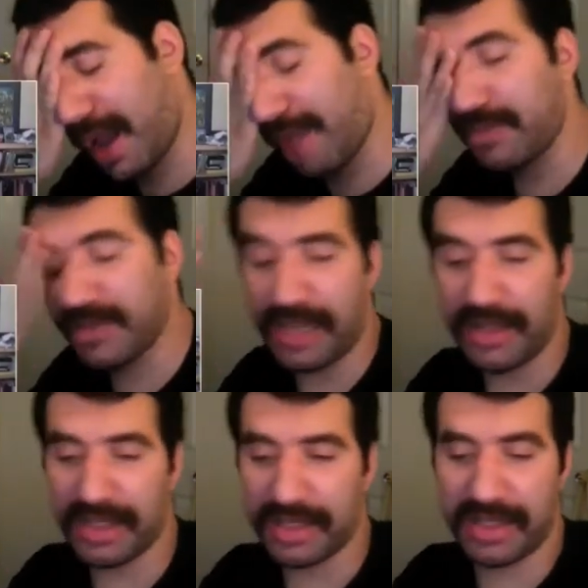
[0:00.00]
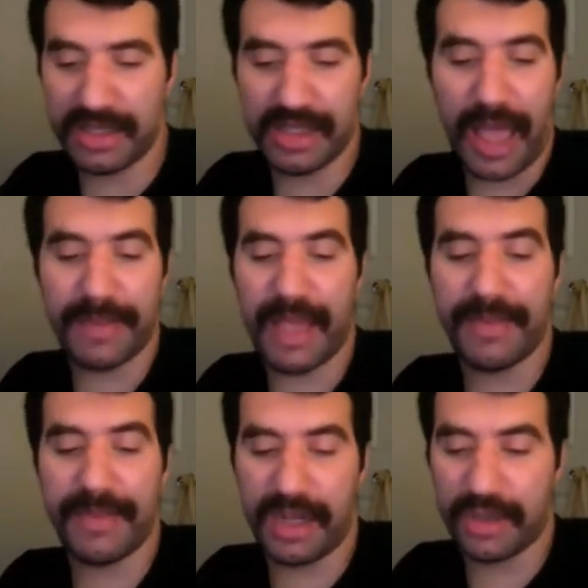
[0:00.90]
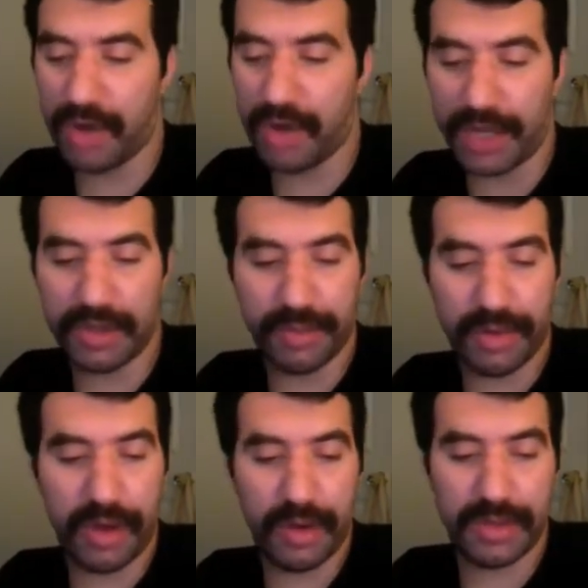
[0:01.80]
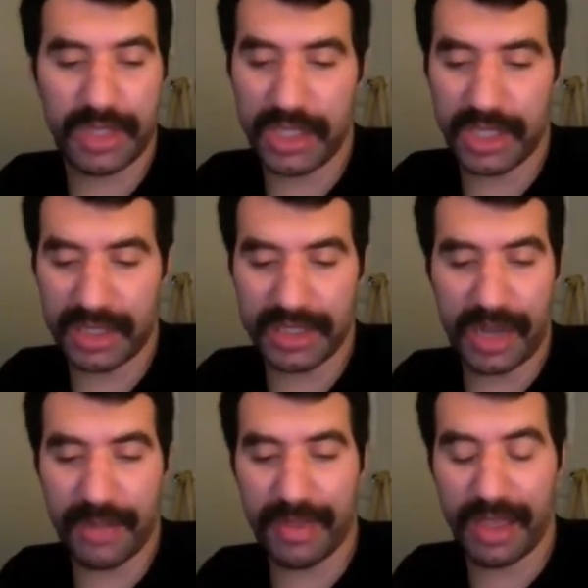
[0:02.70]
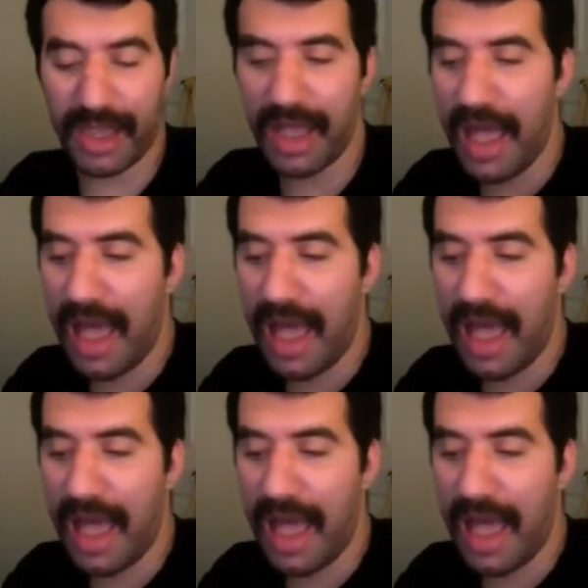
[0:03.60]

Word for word: I'm sitting this this laptop is on a Traktor Pro DJ setup thing.